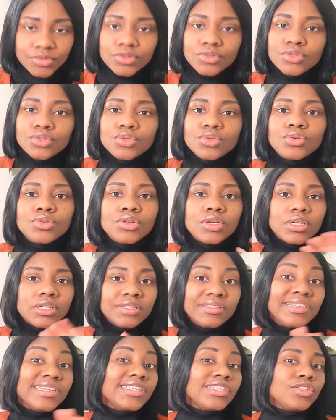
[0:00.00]
So
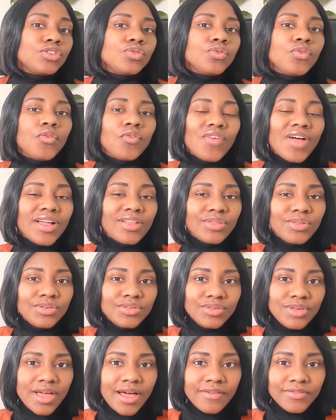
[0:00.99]
these two
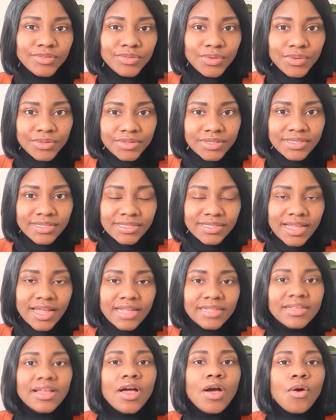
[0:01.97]
factors you have to
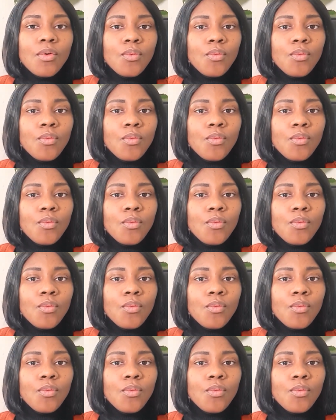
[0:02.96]
understand.